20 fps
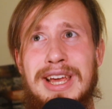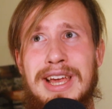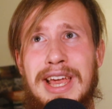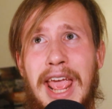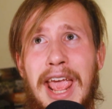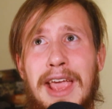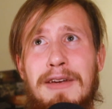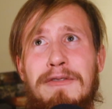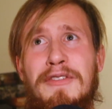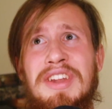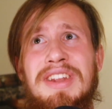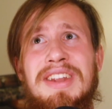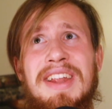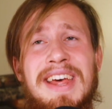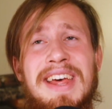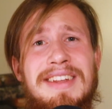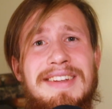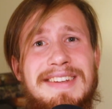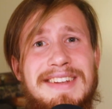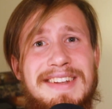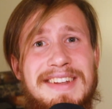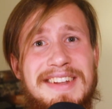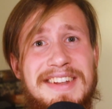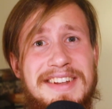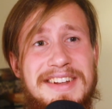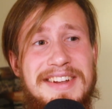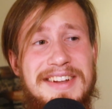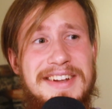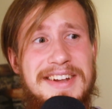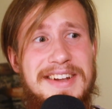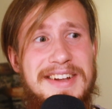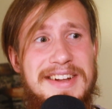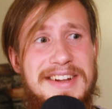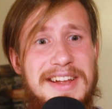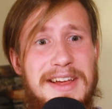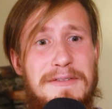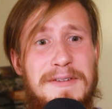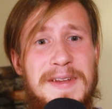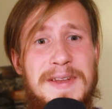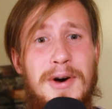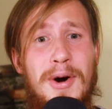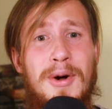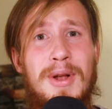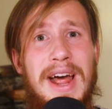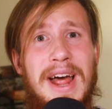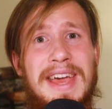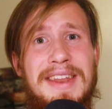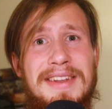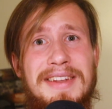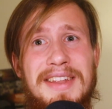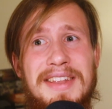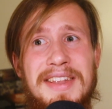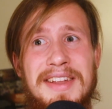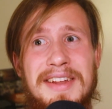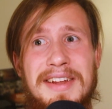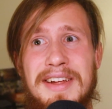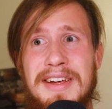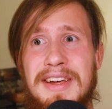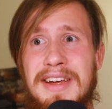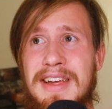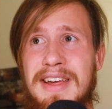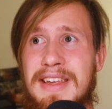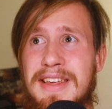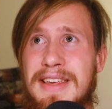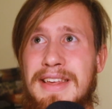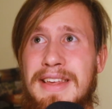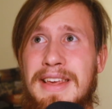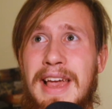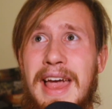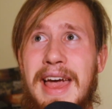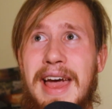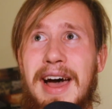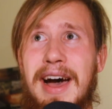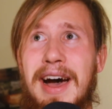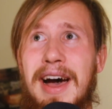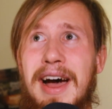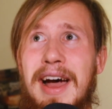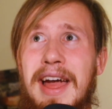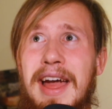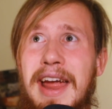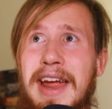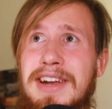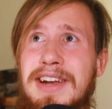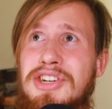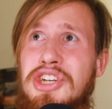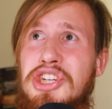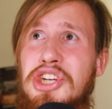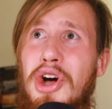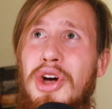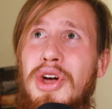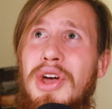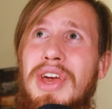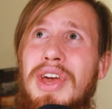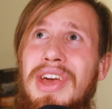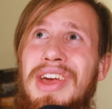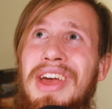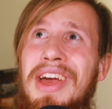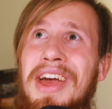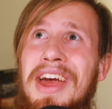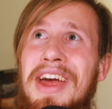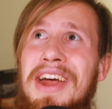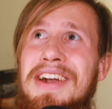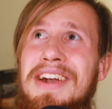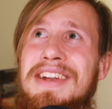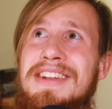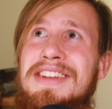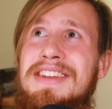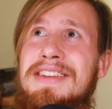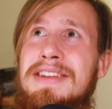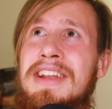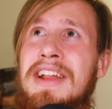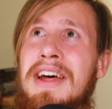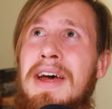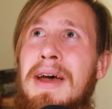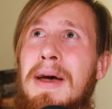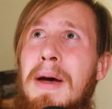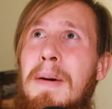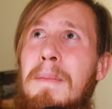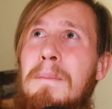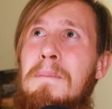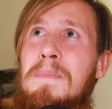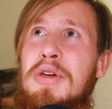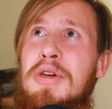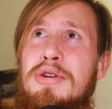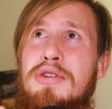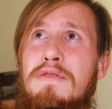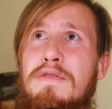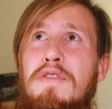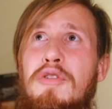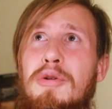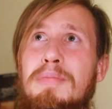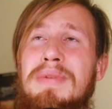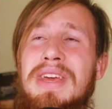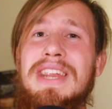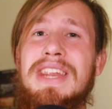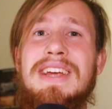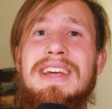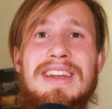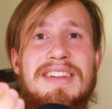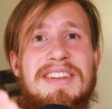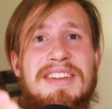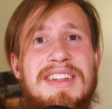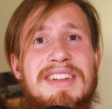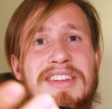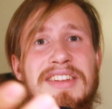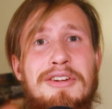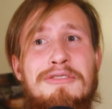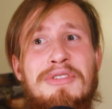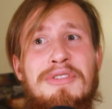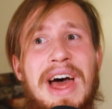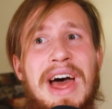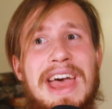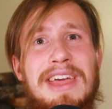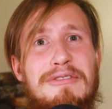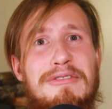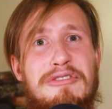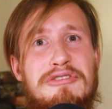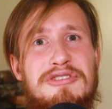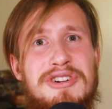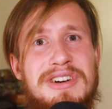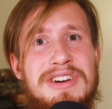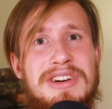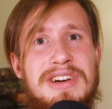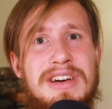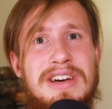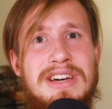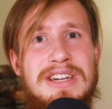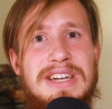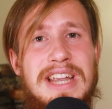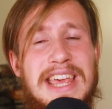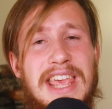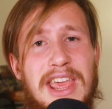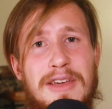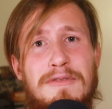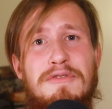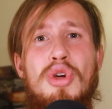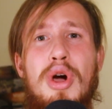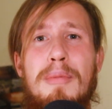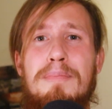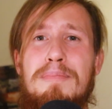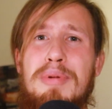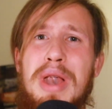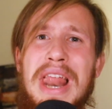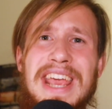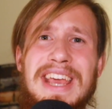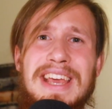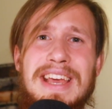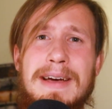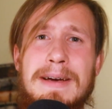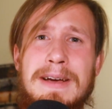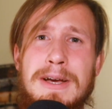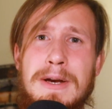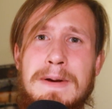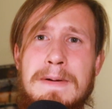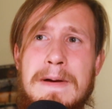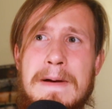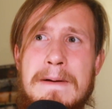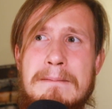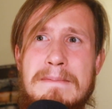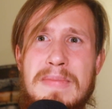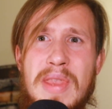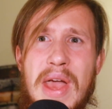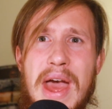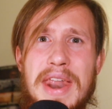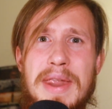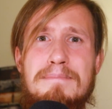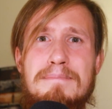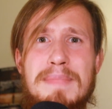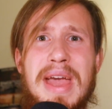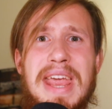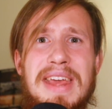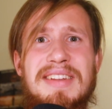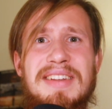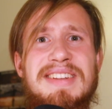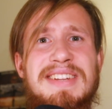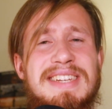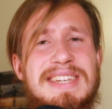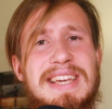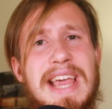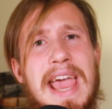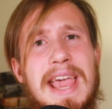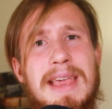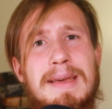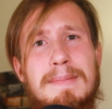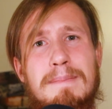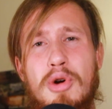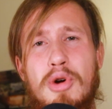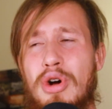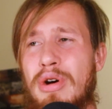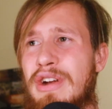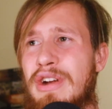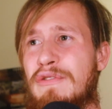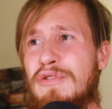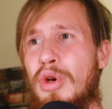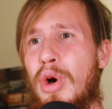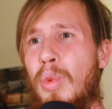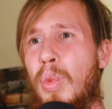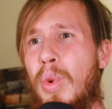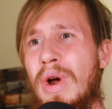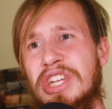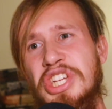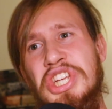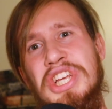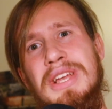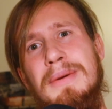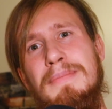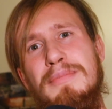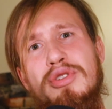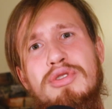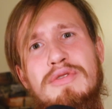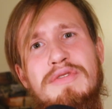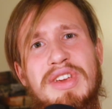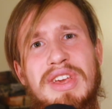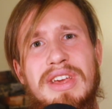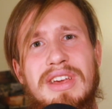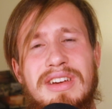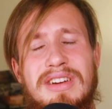if it ends, if it all ends, yeah, enjoy this beautiful meaninglessness of life. Like if you are playing an amazing game, or if you're watching a movie,